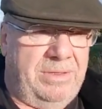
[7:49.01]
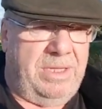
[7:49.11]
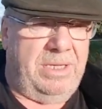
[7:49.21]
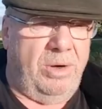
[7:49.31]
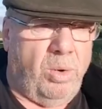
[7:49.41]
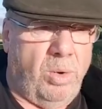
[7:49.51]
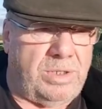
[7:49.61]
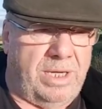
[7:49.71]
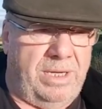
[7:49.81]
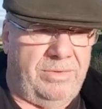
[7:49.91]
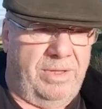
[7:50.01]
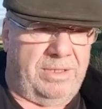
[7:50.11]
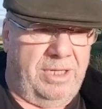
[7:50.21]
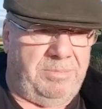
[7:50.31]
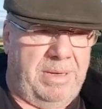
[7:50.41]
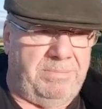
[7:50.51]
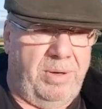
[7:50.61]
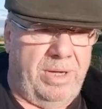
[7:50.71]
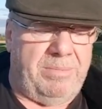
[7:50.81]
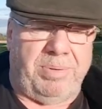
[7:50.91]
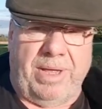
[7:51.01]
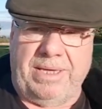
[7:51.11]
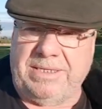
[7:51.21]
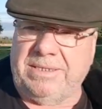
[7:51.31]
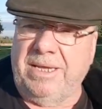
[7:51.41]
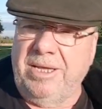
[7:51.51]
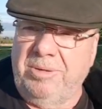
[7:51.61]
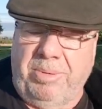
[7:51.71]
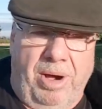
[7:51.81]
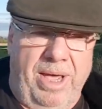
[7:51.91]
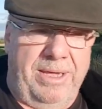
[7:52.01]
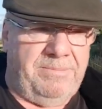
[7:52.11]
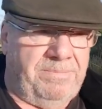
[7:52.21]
the order that had been put in place by